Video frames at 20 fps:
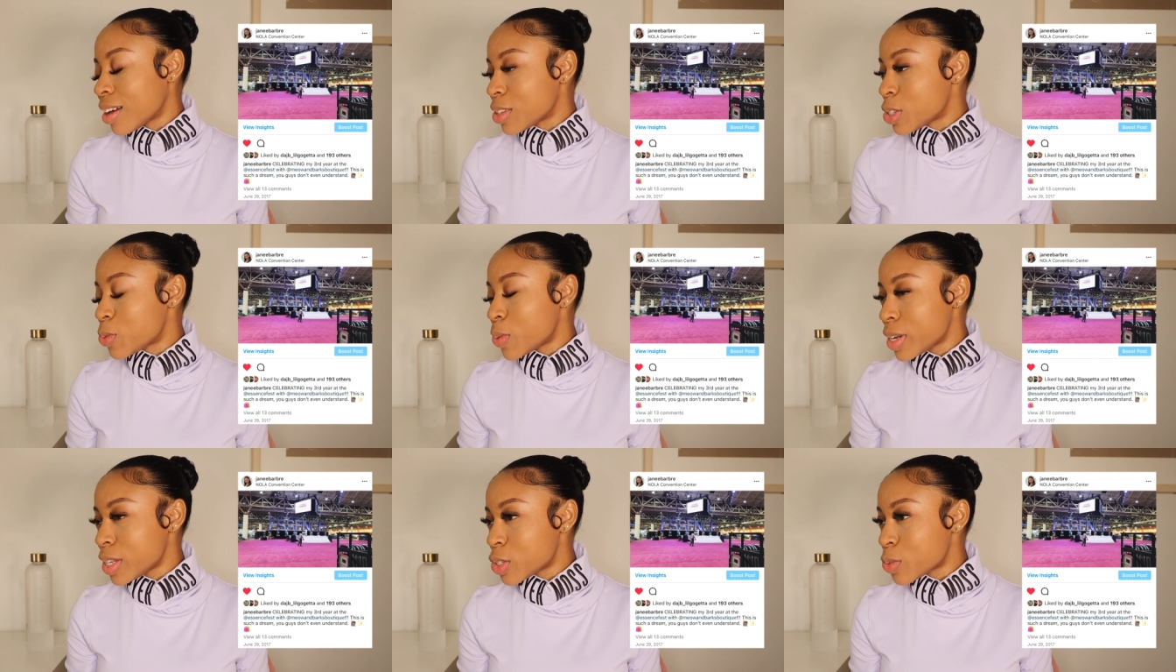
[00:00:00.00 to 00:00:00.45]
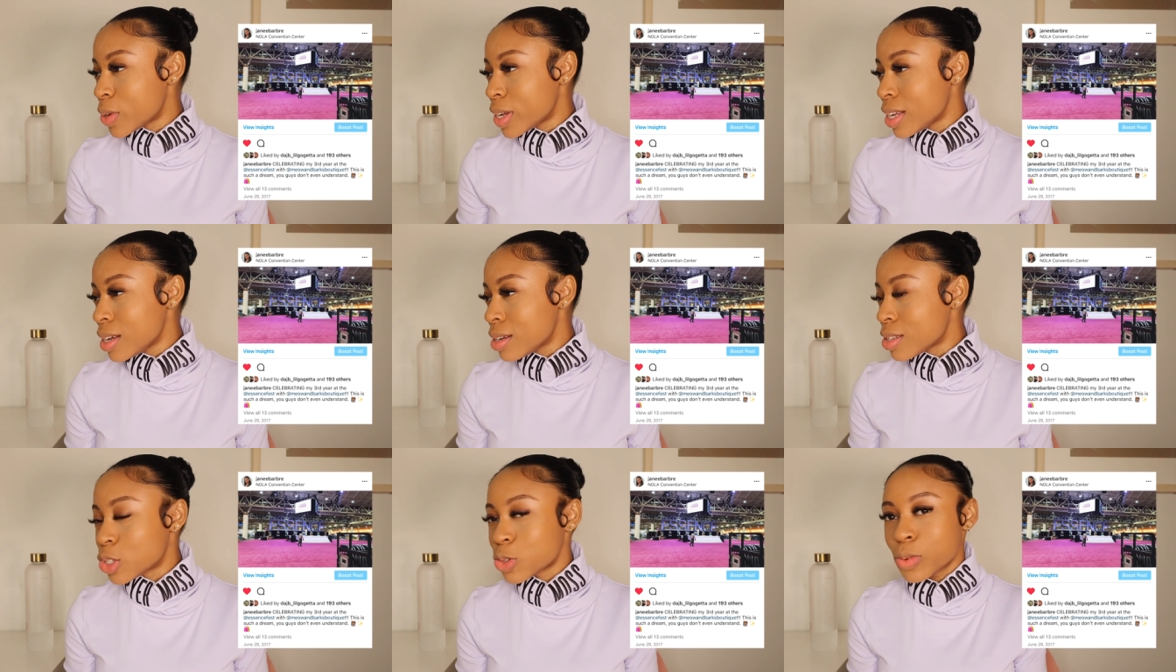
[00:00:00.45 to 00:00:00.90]

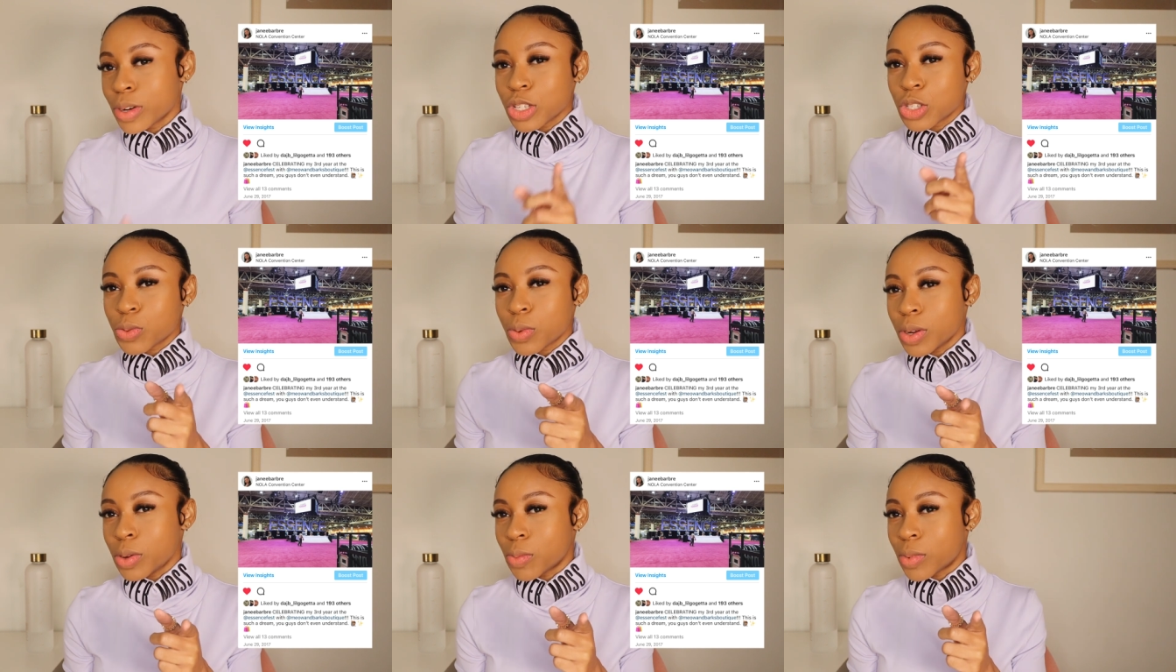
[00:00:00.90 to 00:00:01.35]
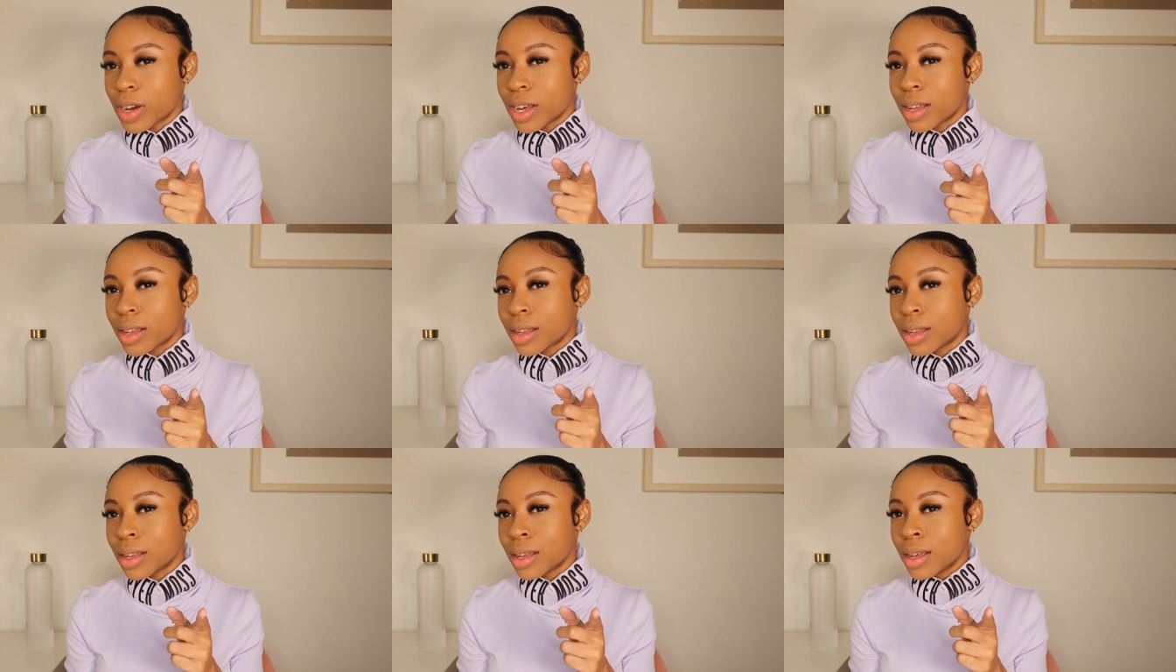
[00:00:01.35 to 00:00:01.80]
2020,
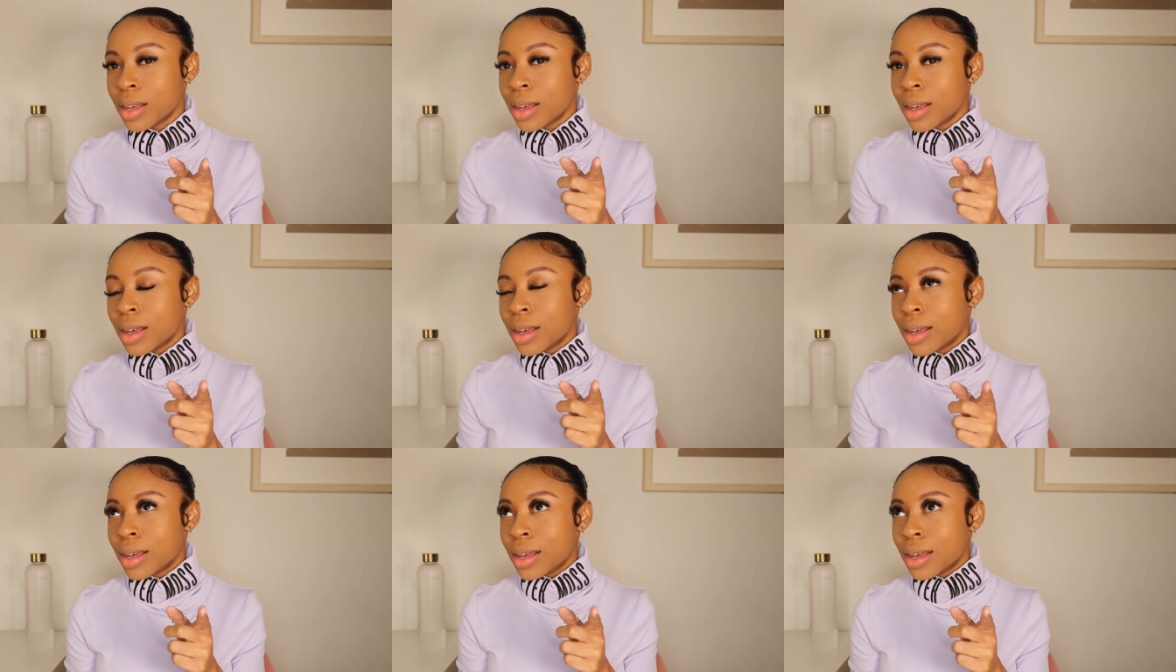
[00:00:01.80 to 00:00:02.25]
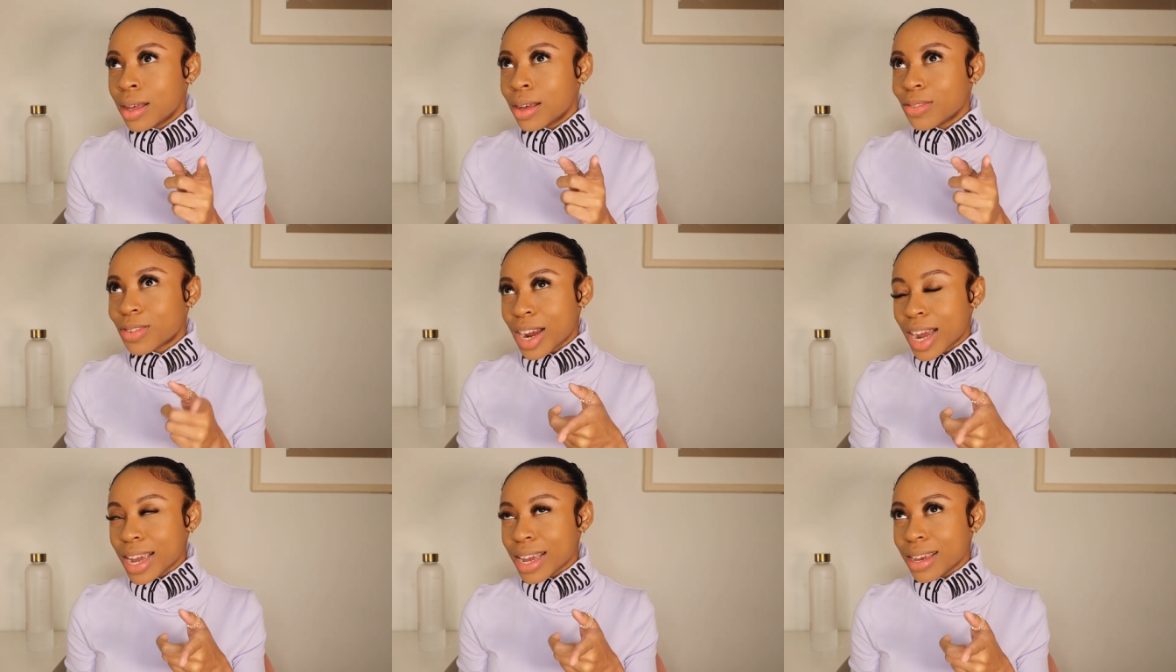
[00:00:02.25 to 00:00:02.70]
2021,
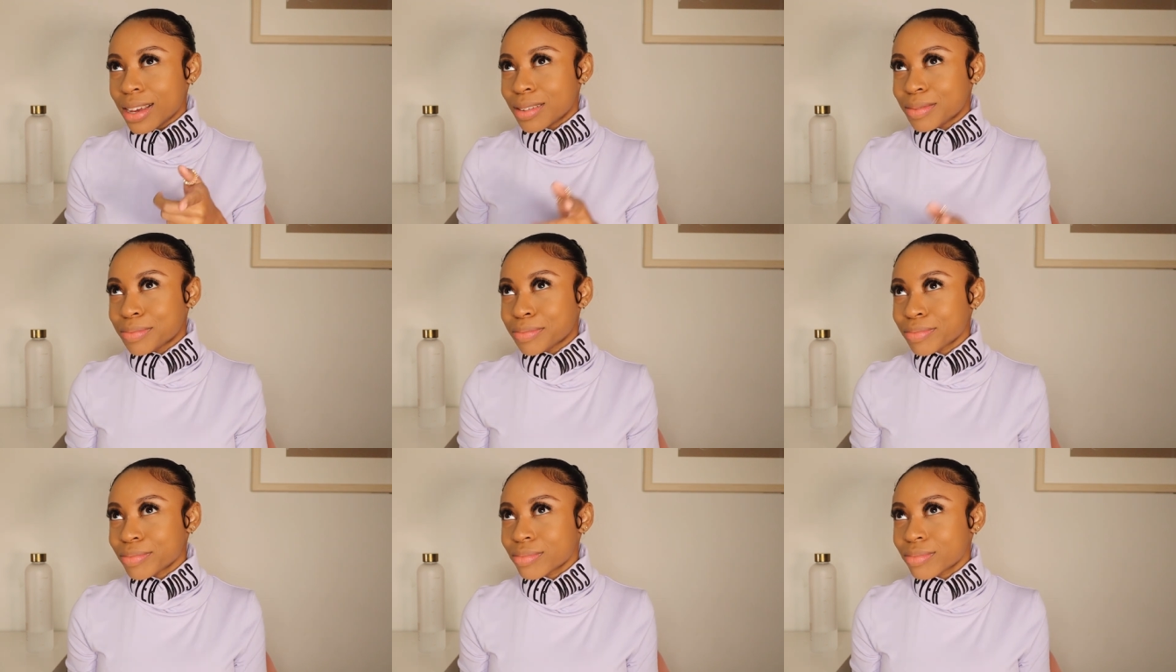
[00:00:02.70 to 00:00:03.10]
right?